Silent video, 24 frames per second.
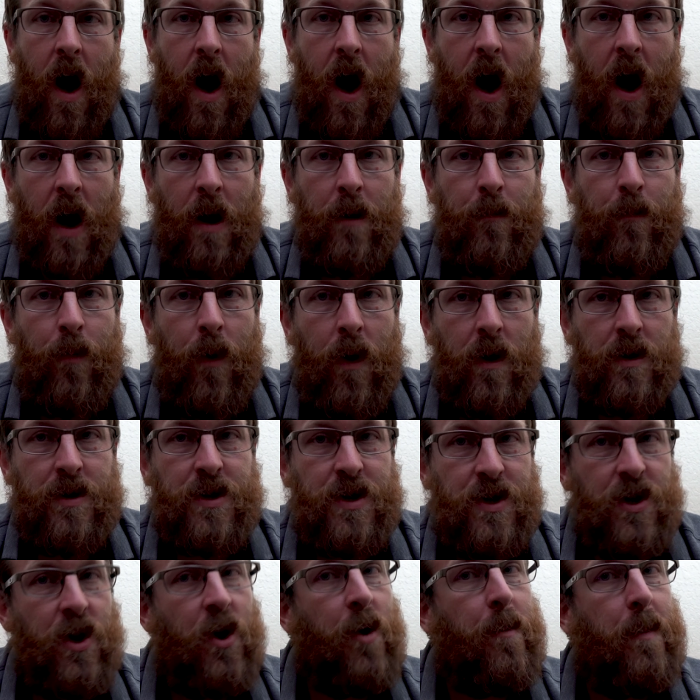I will
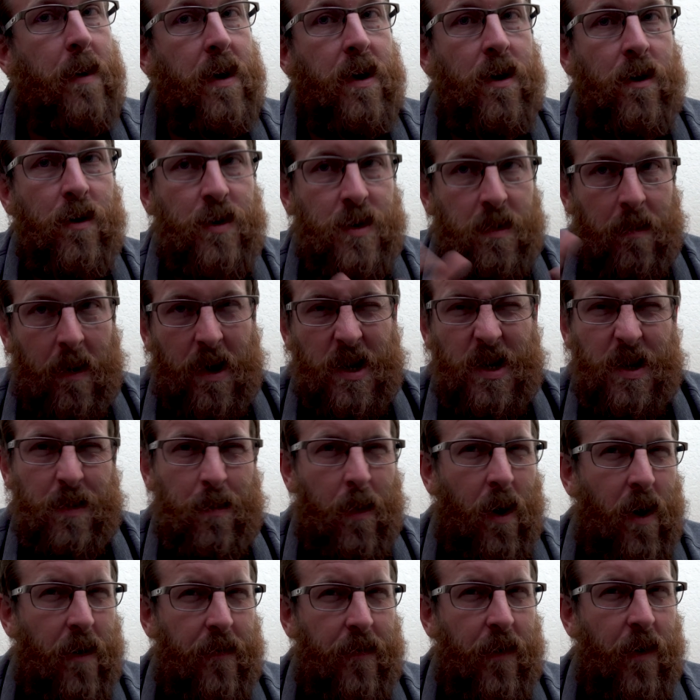still be using my
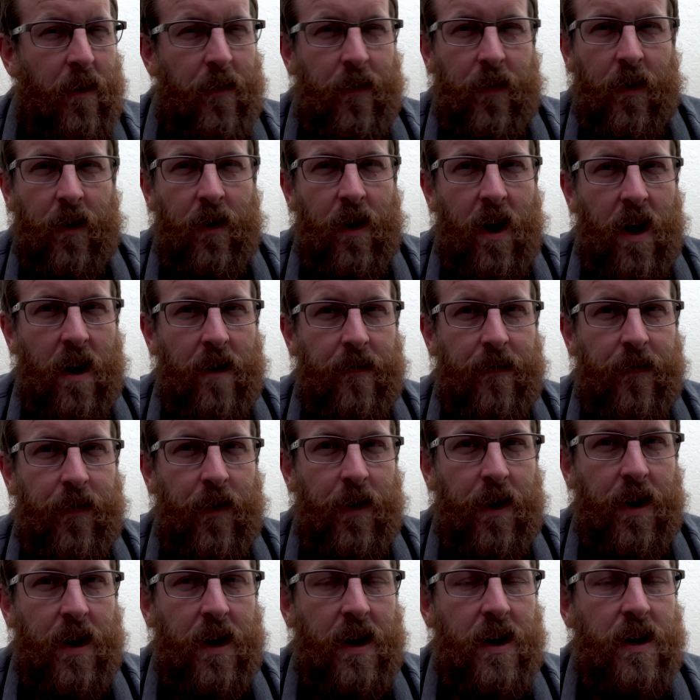smartphone for a lot of
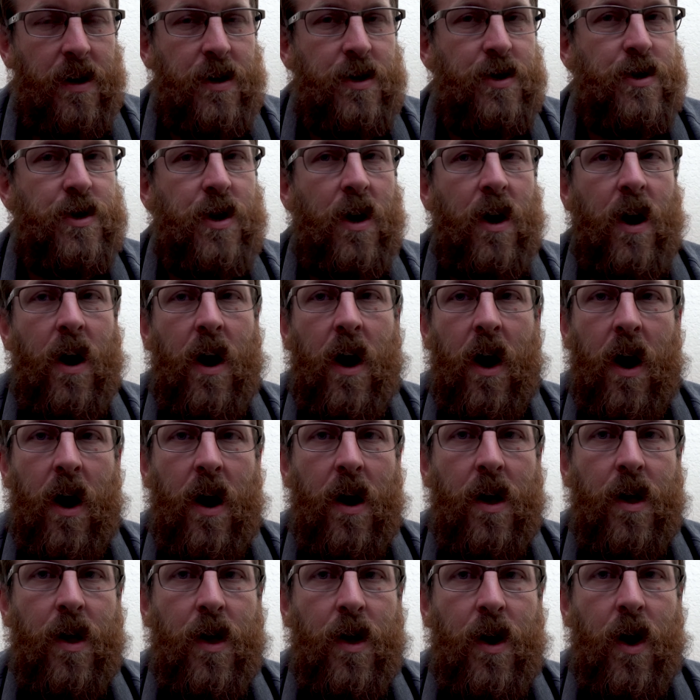footage,
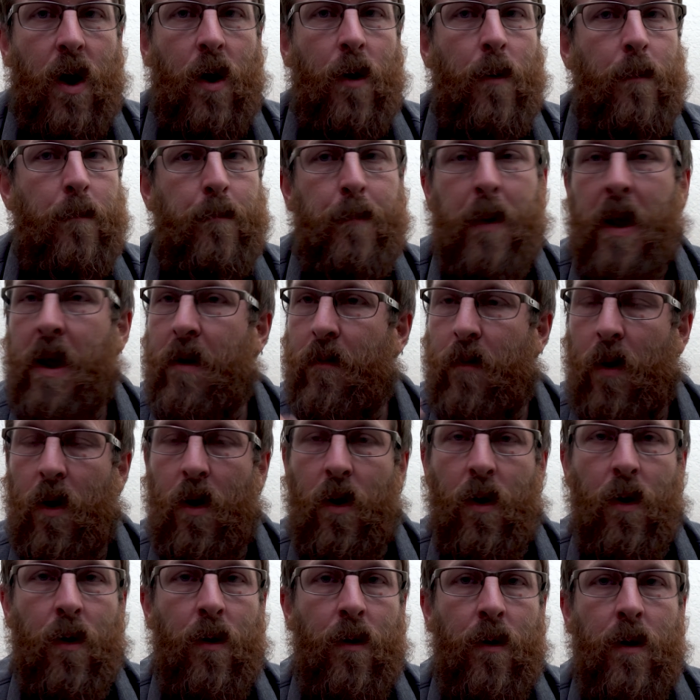you know,
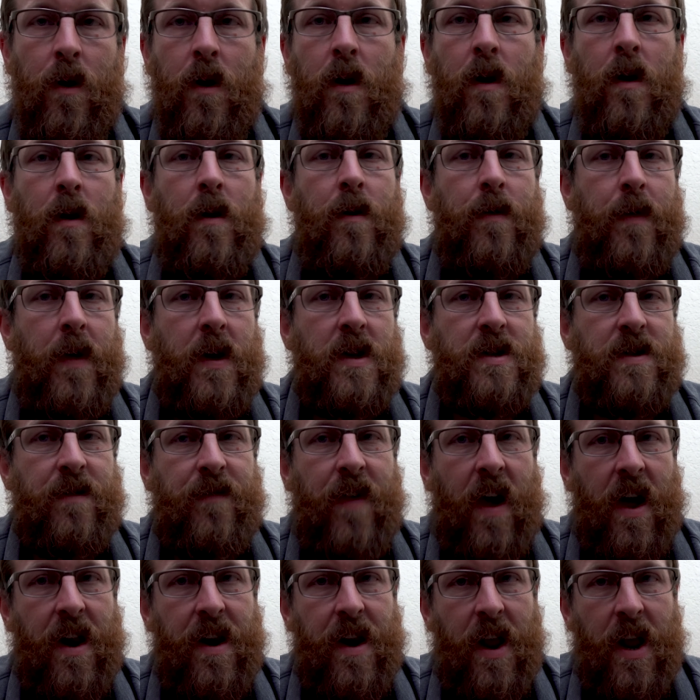B-roll, things of
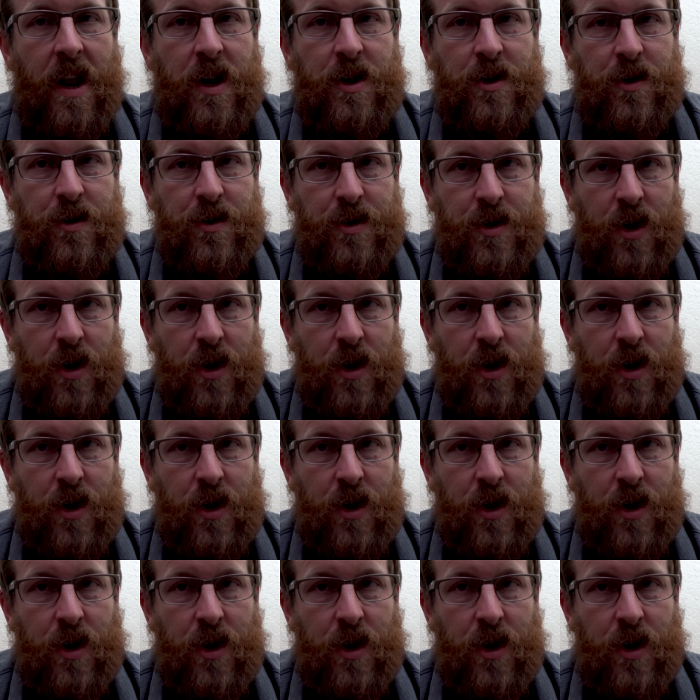that nature.